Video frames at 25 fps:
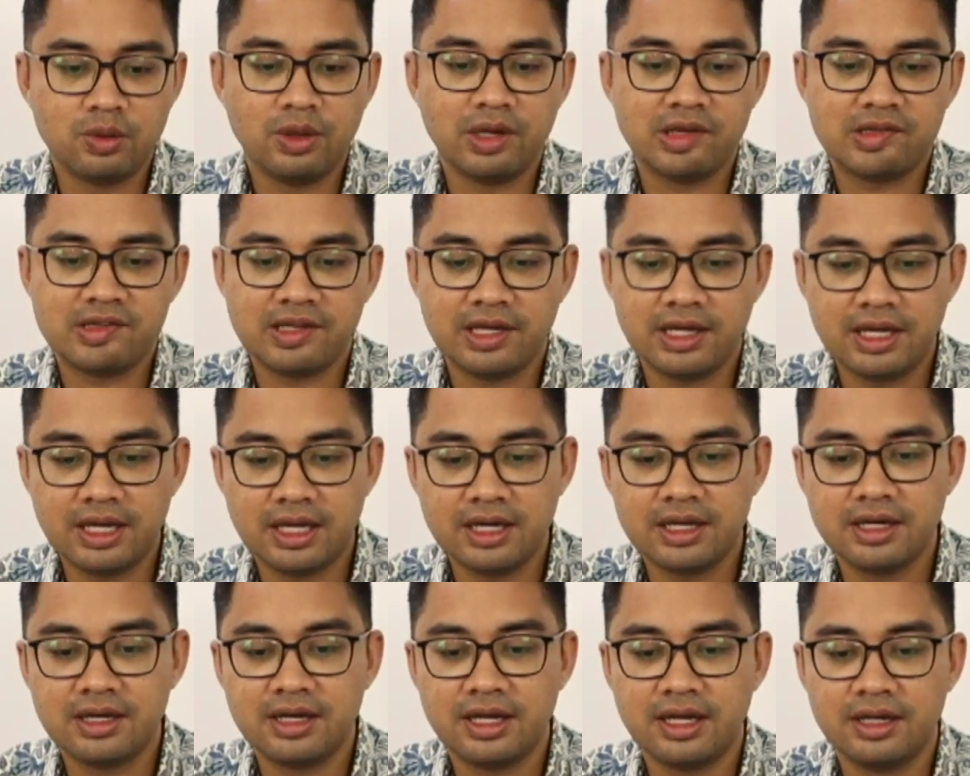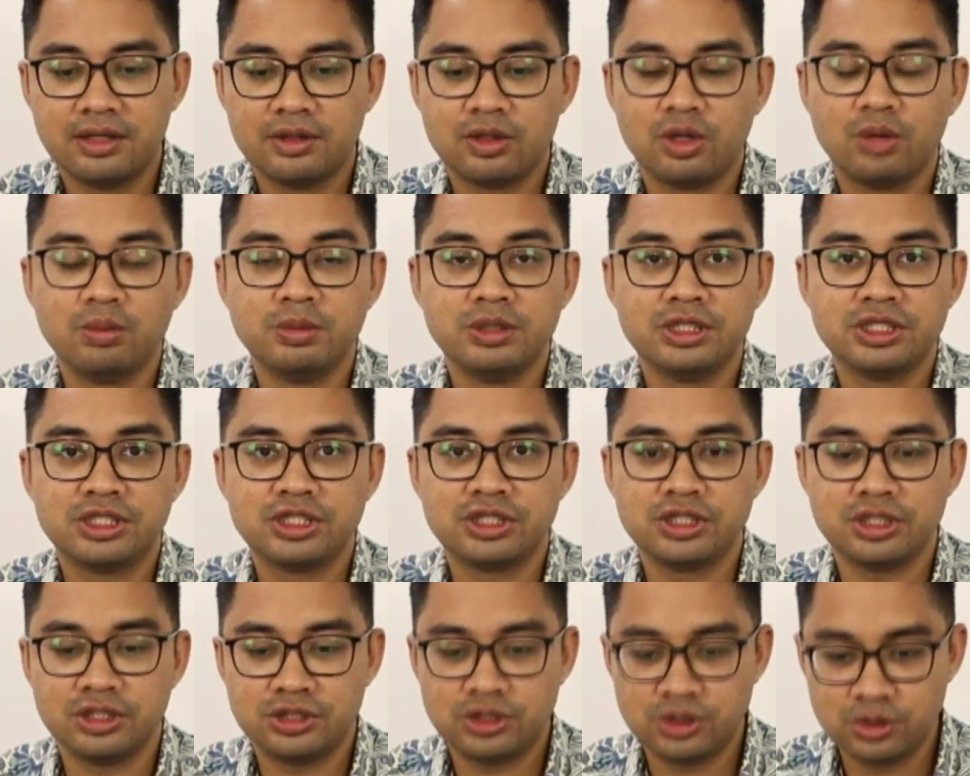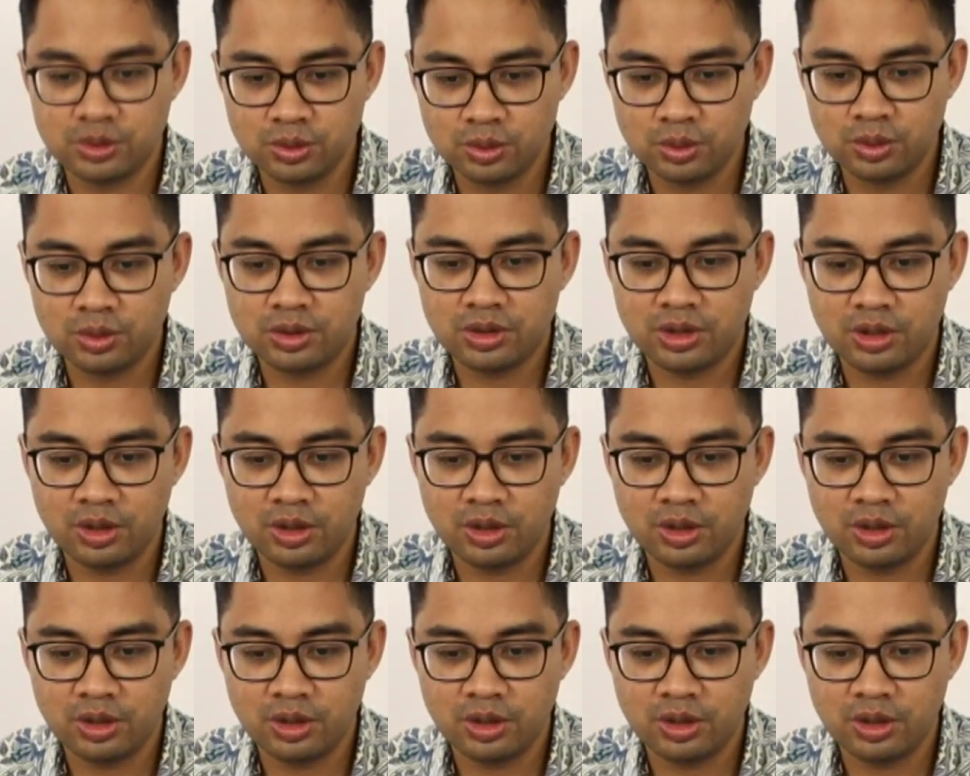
Kula Segaran and Thomas Su